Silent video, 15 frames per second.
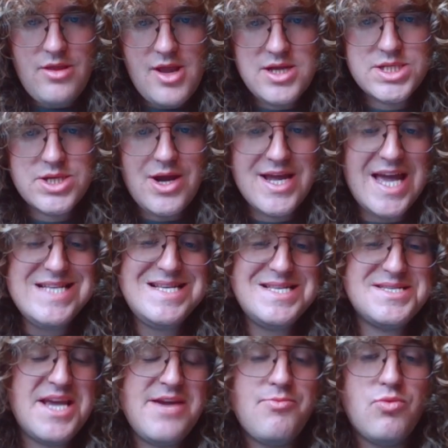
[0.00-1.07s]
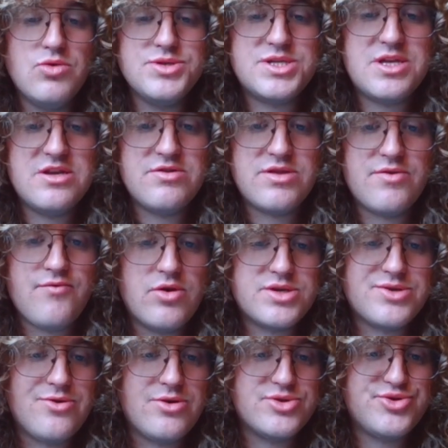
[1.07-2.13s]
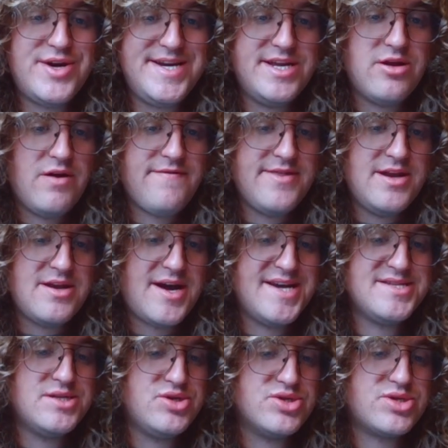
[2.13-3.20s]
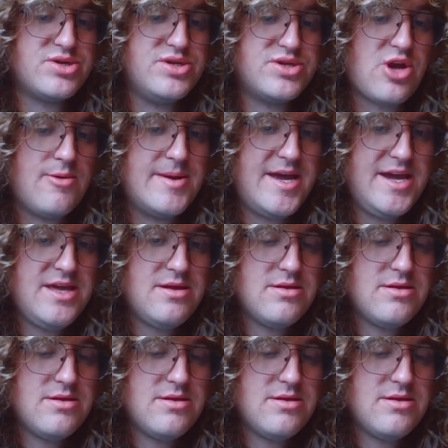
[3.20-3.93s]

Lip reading: So I guess it's saying once the rooks are all traded off, the knights are just going to dominate.